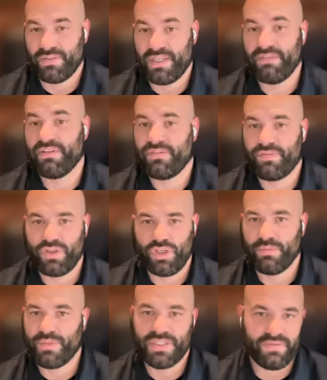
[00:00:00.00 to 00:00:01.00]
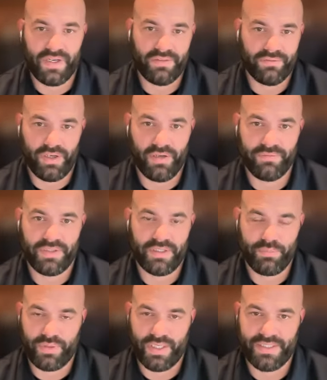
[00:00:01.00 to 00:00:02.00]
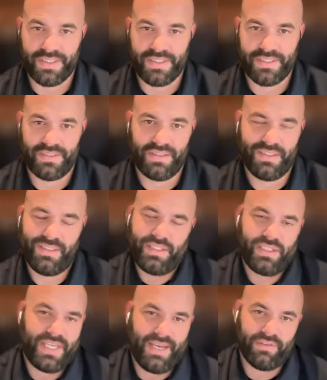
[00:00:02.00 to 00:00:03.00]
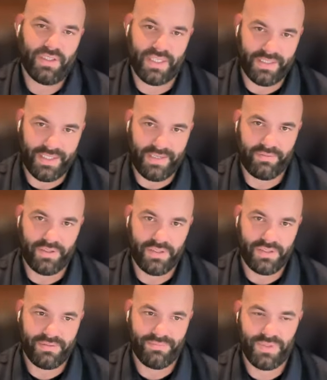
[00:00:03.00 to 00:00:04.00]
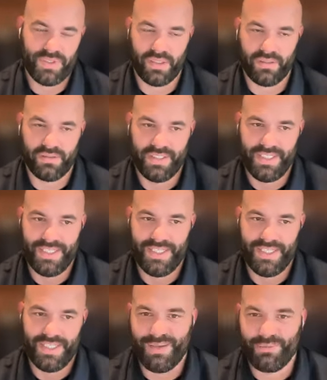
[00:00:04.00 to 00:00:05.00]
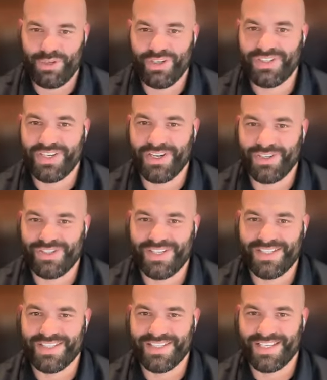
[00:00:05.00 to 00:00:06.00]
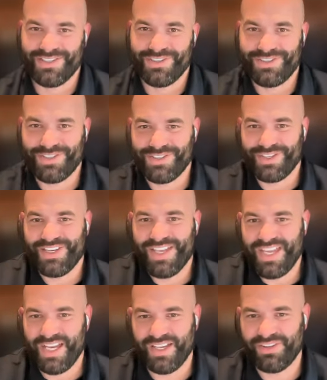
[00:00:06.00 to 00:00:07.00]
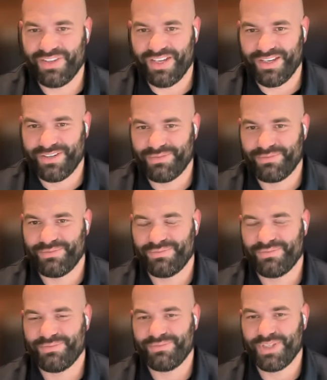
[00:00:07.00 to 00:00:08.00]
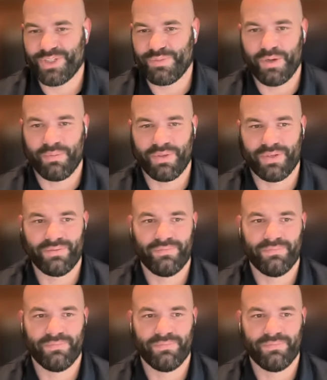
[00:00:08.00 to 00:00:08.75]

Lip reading: Even if a human's very involved in the process, they just have a lot of leverage. So I'm curious to hear Chase's answer to the AI thought experiment.